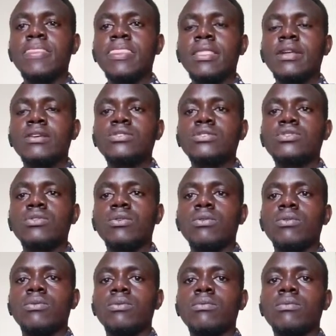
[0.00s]

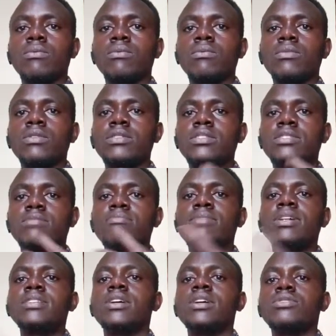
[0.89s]
So it's
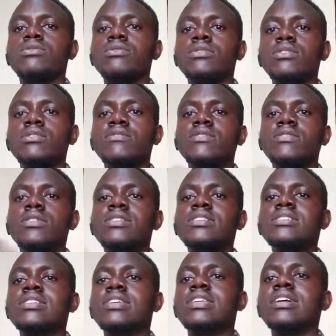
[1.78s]
better to leave your
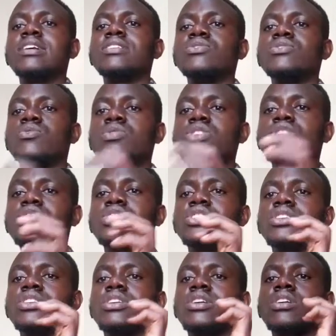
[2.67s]
listeners
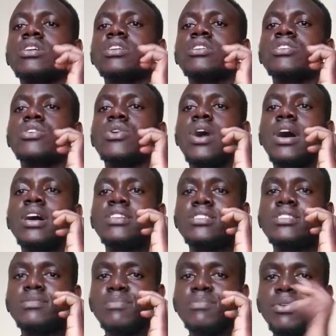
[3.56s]
wishing you had
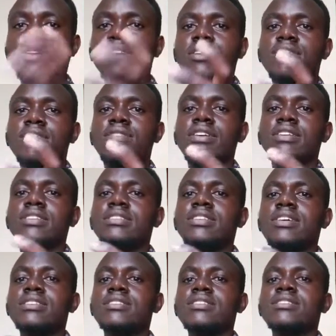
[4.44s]
spoken for
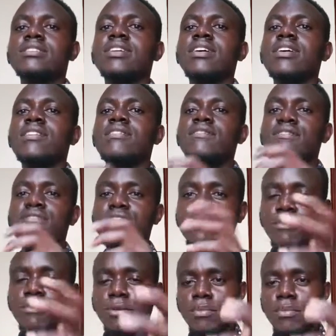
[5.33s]
just few
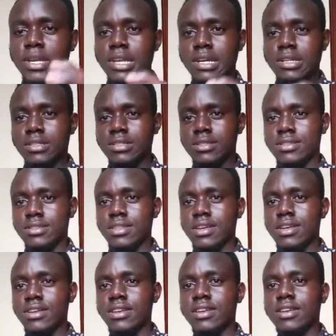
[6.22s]
more minutes
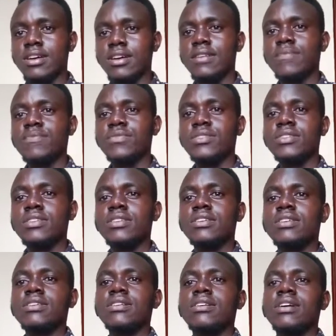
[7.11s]

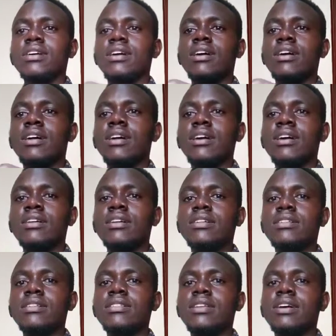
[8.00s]
uh,
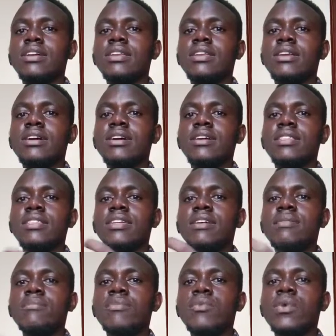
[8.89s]
than
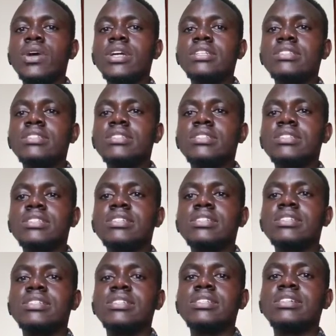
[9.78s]
them
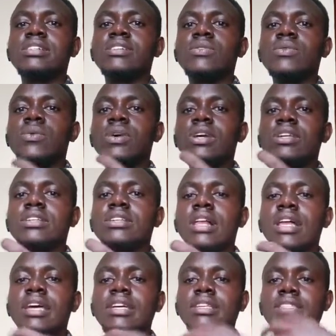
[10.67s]
sitting
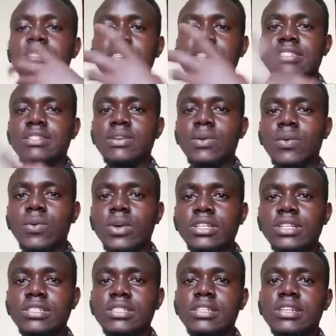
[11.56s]

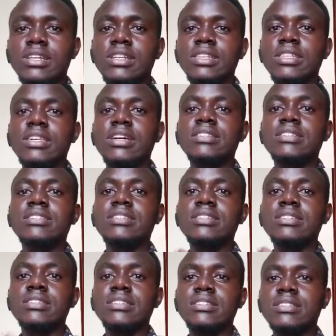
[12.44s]
waiting in their
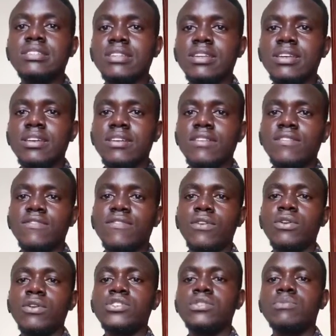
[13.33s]
seats for
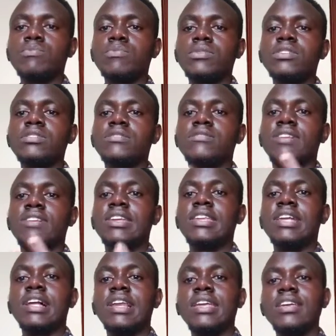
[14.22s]
your speech
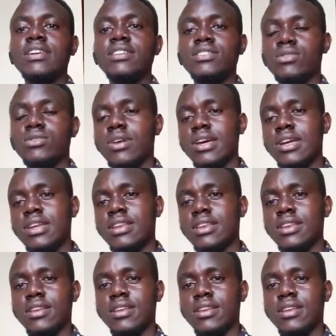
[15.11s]
finally to end.